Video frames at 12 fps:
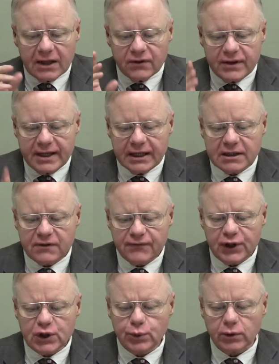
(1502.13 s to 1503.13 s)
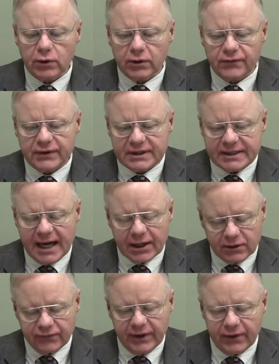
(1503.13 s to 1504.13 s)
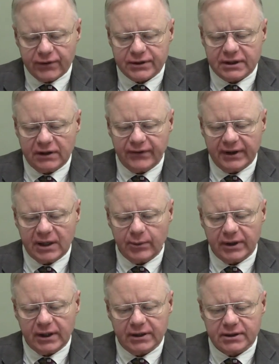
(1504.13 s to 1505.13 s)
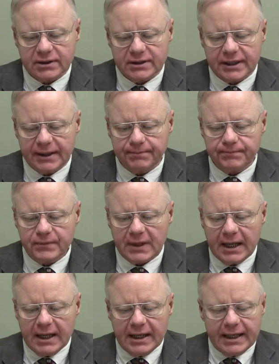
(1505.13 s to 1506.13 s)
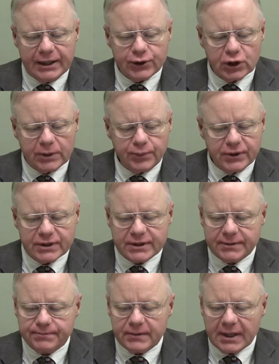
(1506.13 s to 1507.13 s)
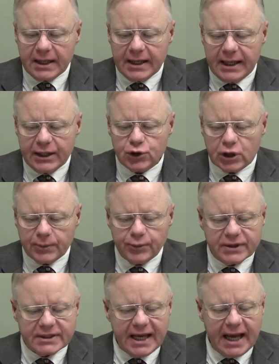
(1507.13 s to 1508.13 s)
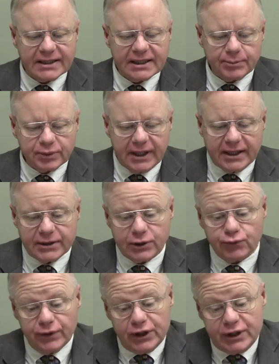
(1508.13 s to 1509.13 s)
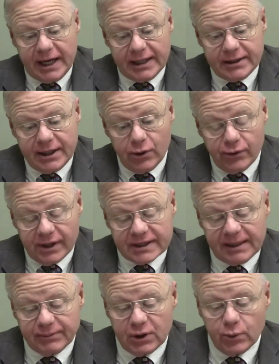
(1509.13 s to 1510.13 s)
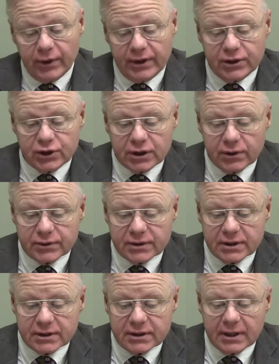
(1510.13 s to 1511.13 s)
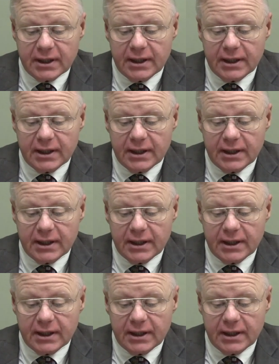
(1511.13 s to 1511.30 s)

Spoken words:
The individual or the sect, Father Salvani went on to say, interprets as it pleases, rejecting or accepting what it chooses.